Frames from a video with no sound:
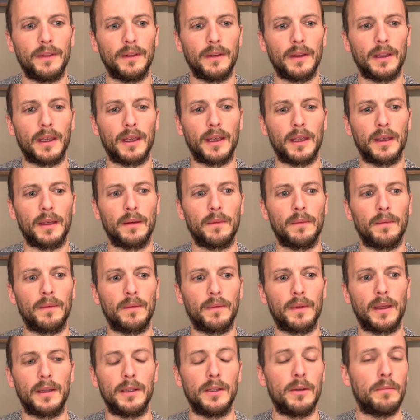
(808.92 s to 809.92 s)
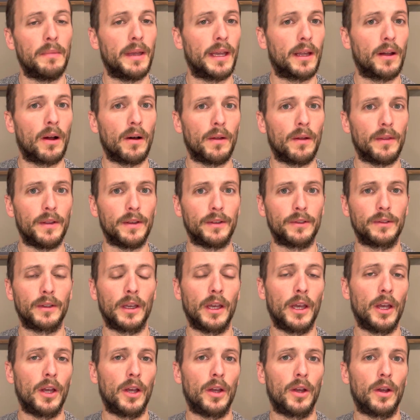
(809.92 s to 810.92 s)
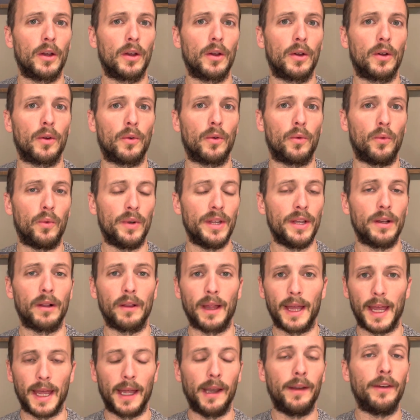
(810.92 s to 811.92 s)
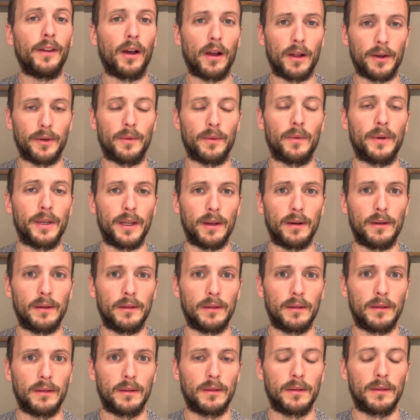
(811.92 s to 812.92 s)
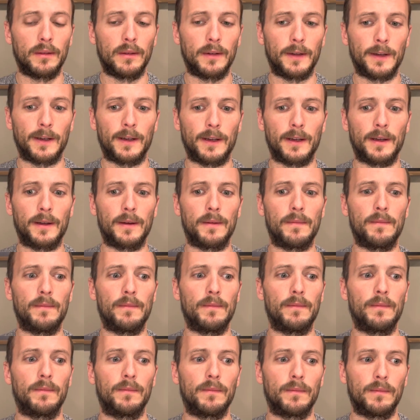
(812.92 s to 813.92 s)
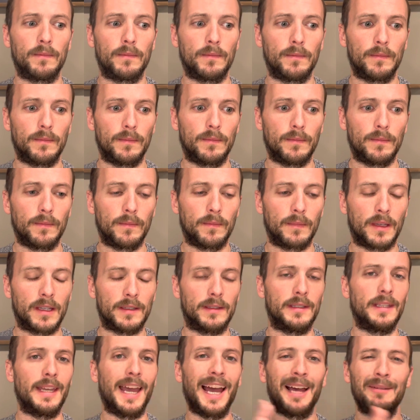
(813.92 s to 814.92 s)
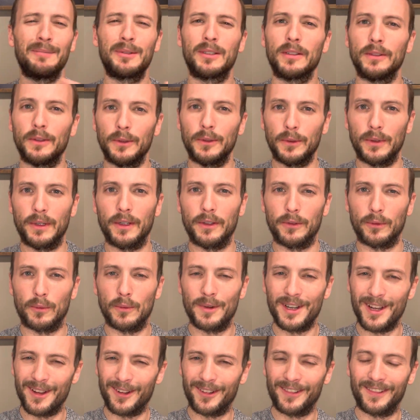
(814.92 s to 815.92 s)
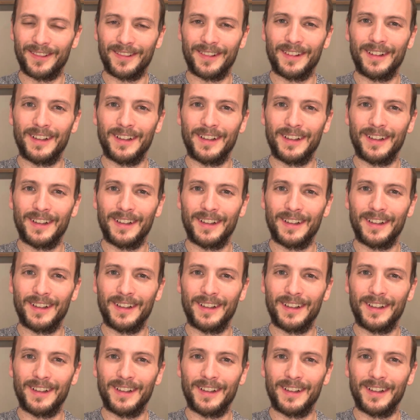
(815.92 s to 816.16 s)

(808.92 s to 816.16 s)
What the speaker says: and you may call this real and unreal, because the absolute is real.